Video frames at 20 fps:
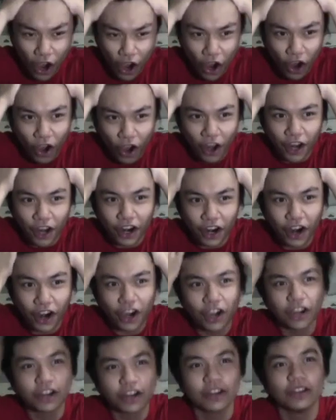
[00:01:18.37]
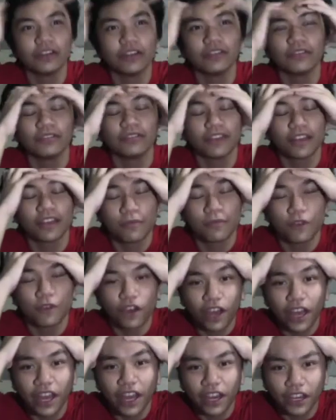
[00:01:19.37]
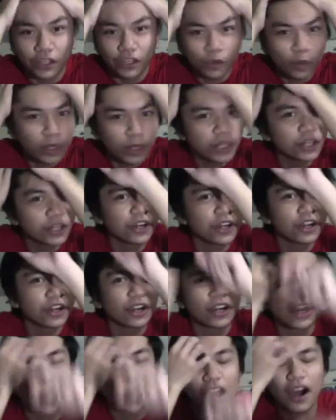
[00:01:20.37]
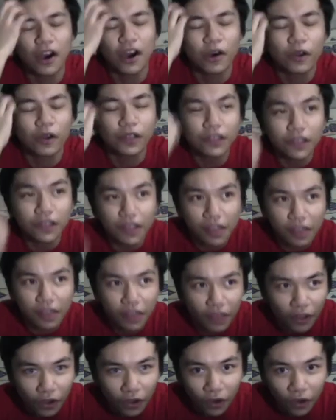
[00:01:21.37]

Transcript: on our Facebook and Twitter accounts